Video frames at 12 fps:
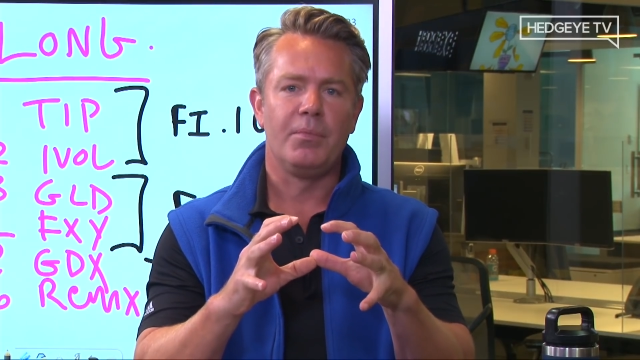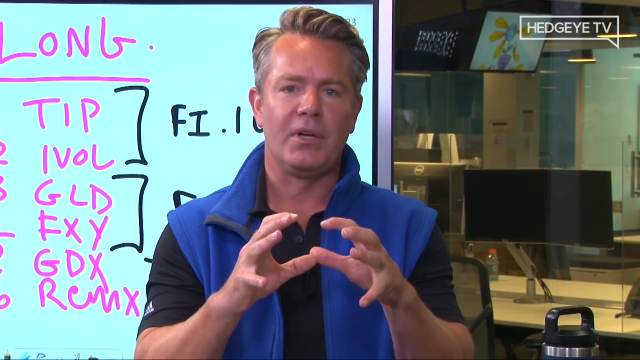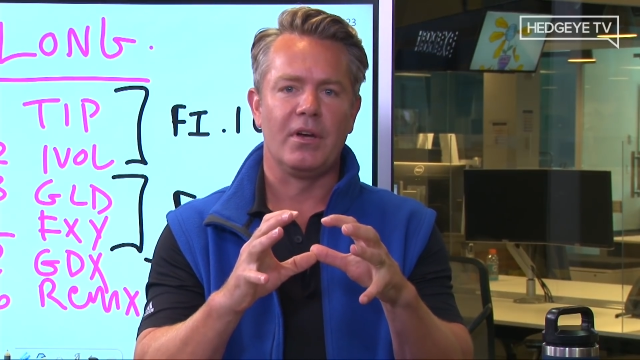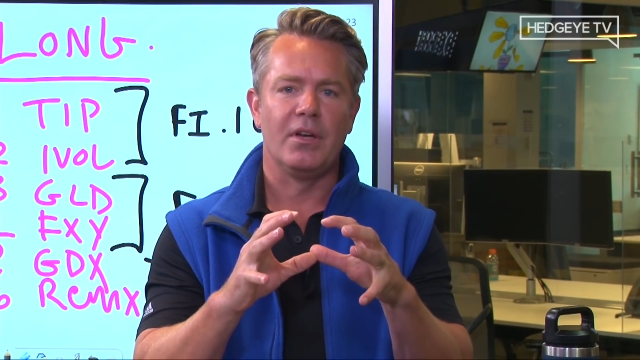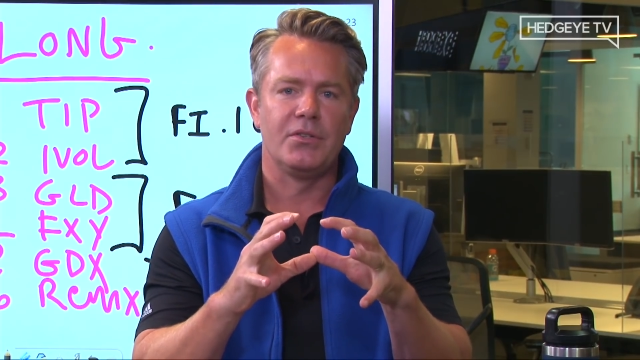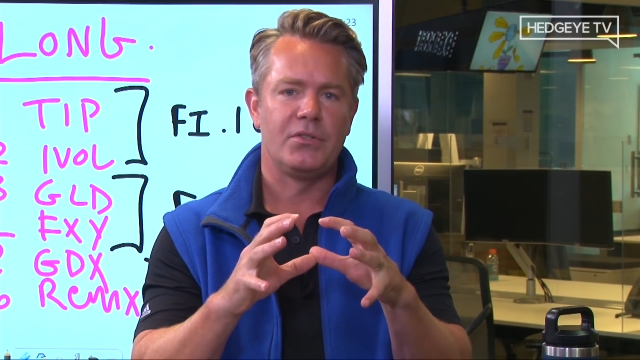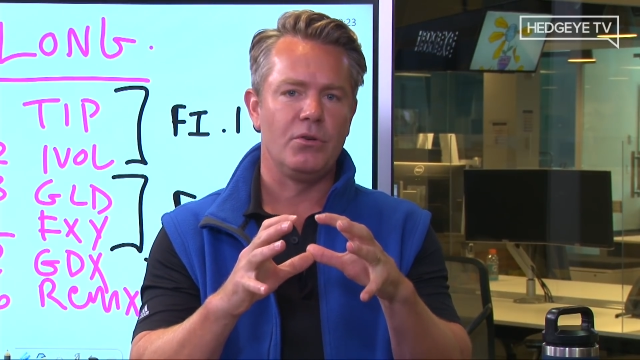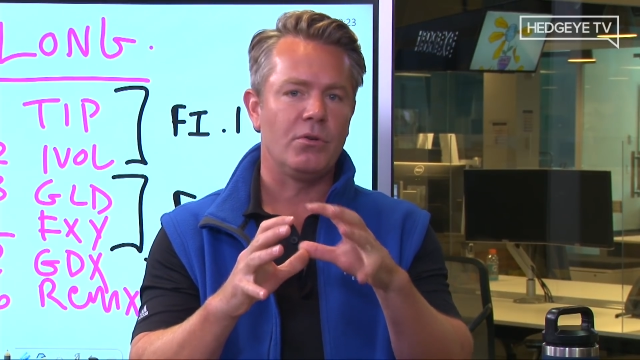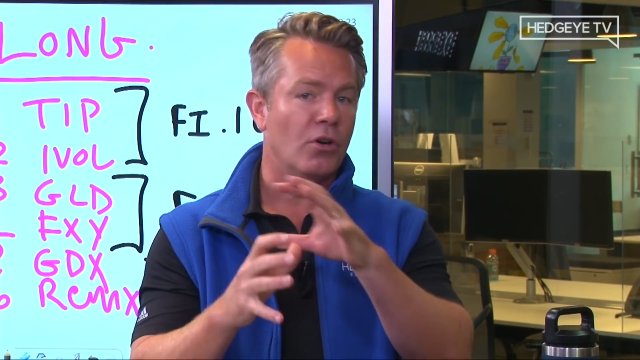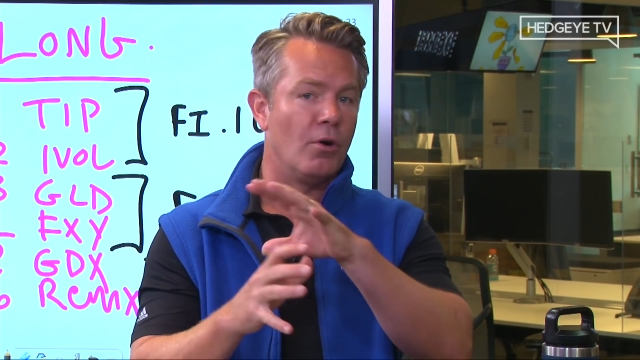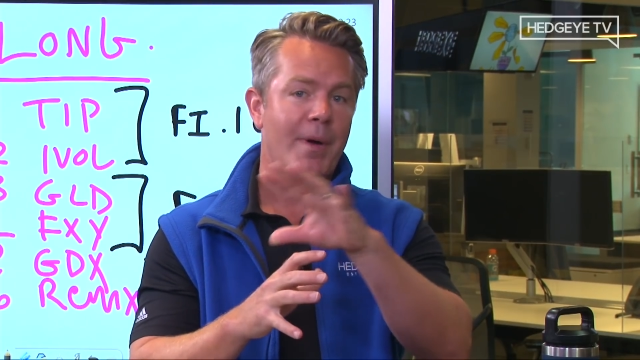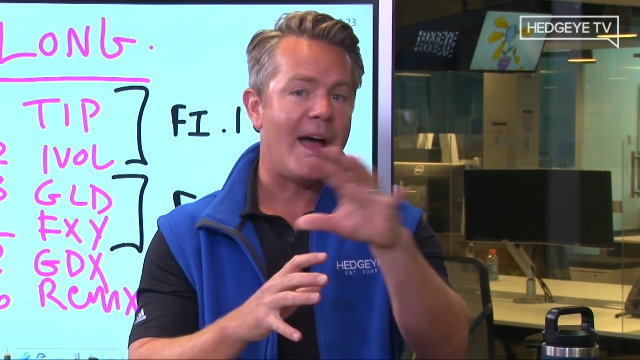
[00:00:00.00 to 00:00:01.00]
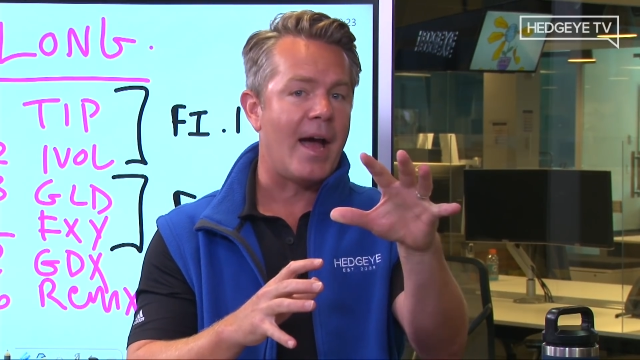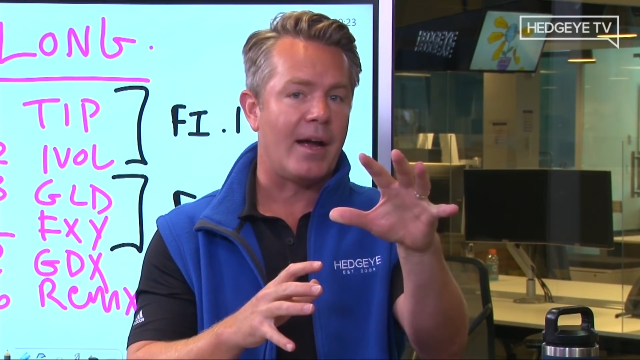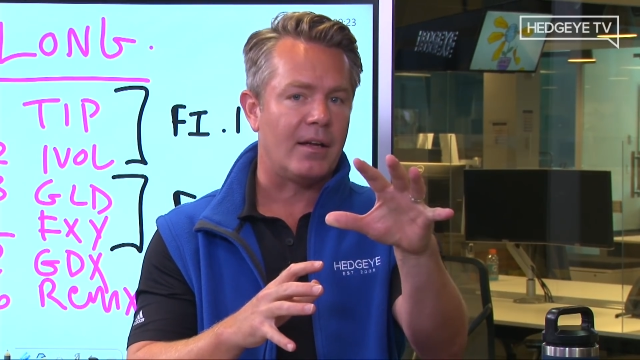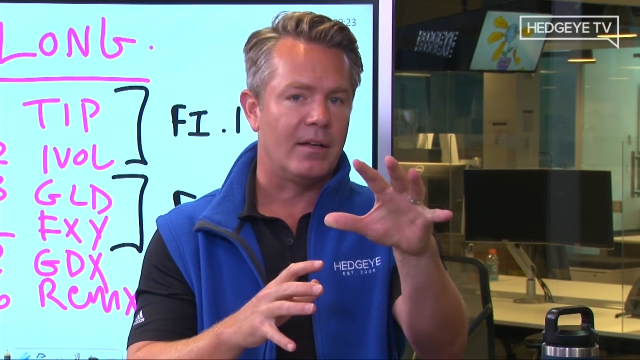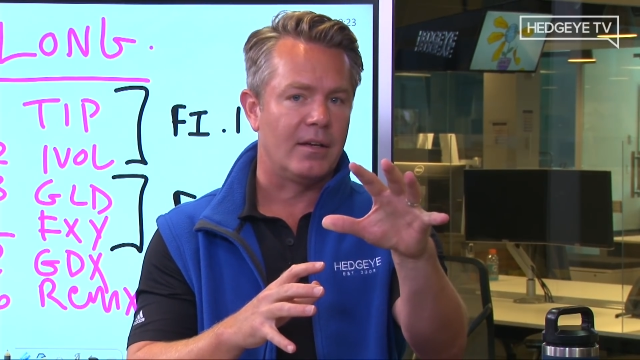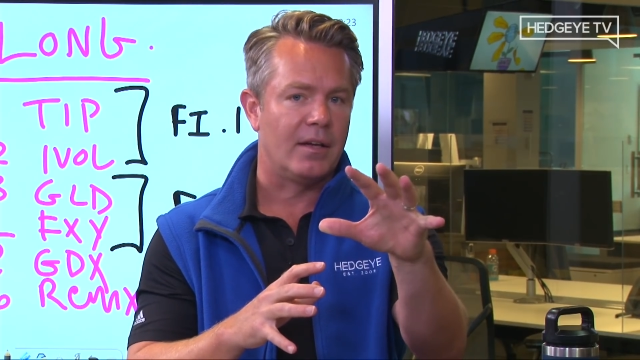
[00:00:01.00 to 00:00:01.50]
because you can go
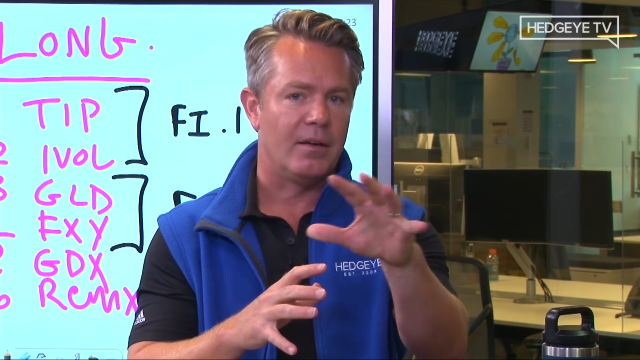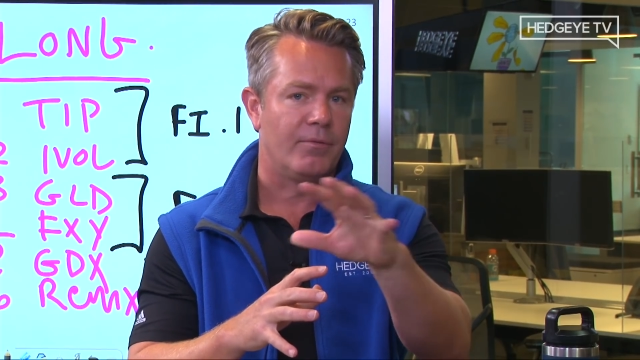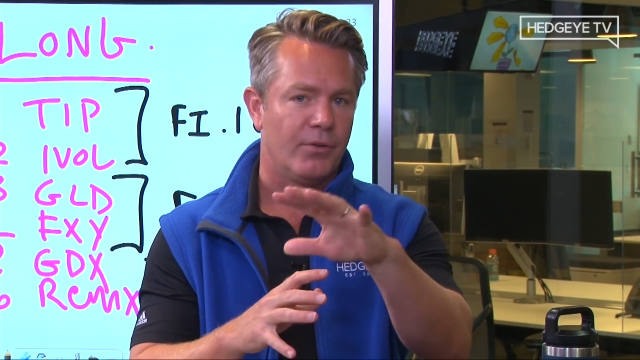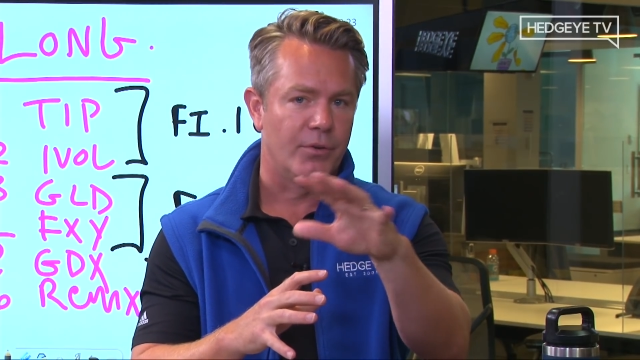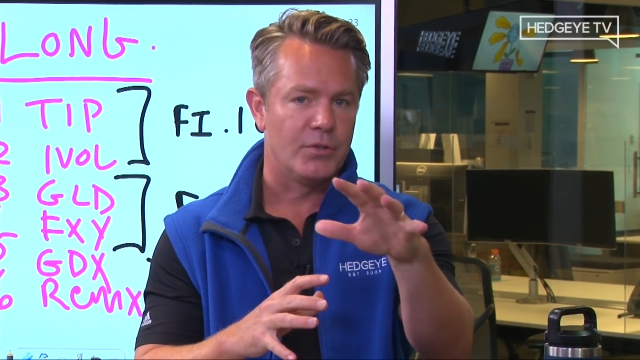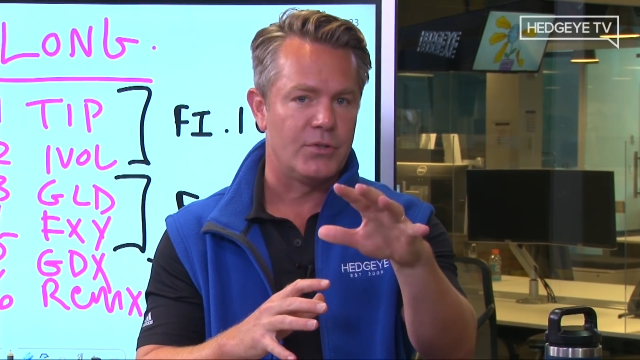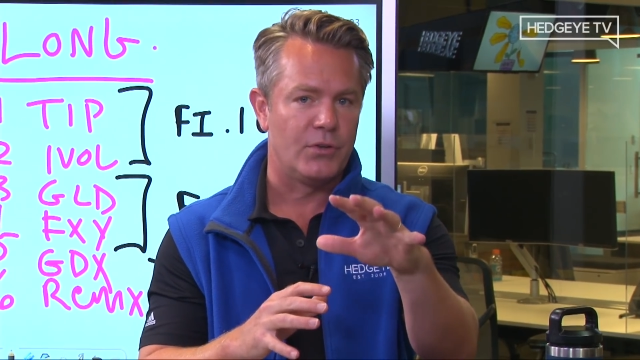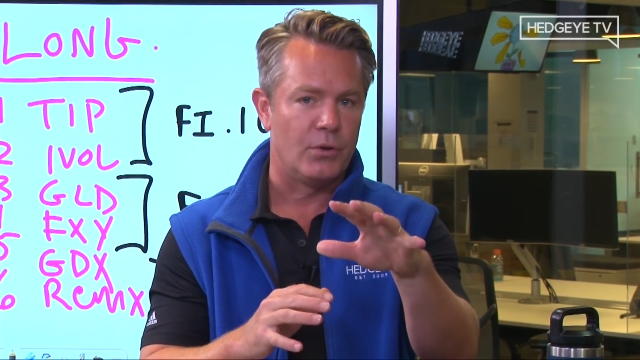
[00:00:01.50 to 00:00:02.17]
back and again for those of